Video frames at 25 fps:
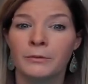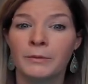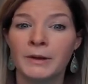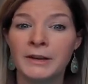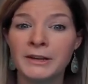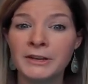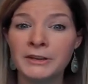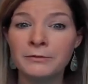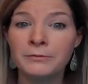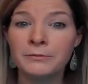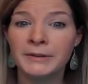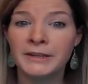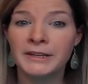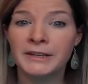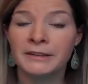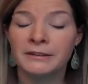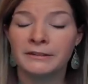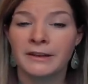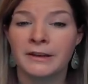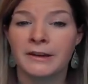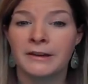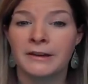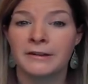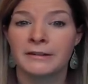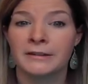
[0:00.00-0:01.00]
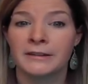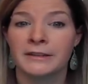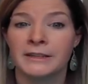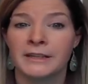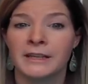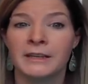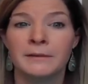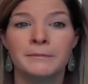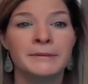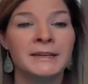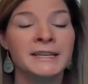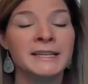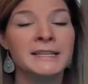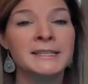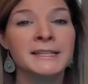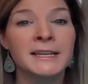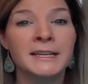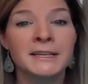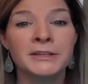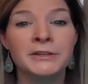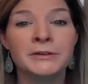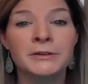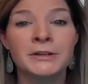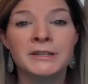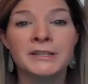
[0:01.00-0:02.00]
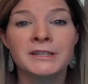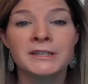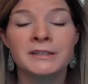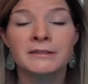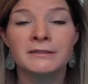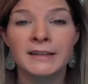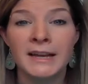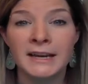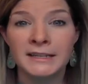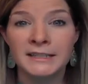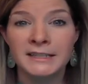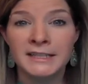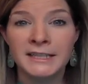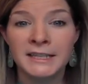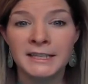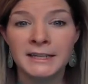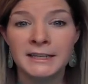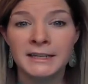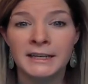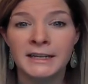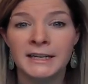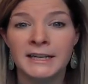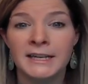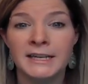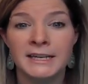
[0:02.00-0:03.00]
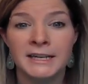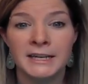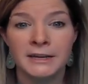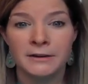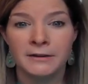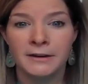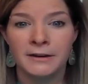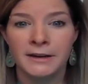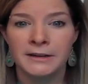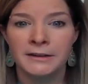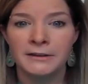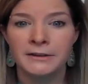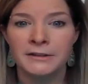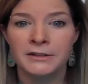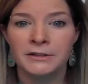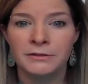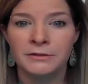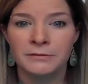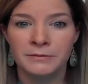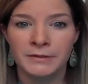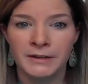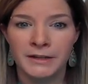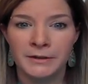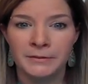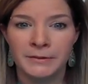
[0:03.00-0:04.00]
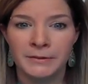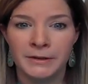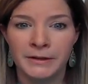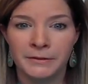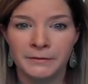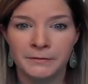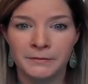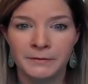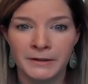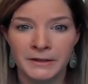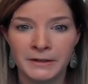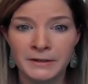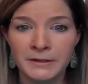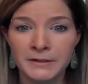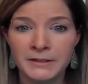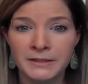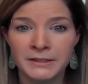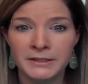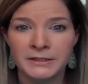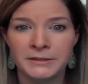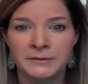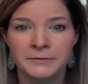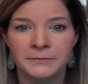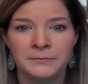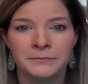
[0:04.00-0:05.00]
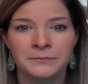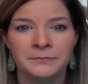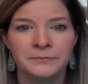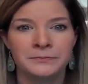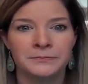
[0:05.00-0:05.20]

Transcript: When you read along, it means that you are selecting a narrator to read with first.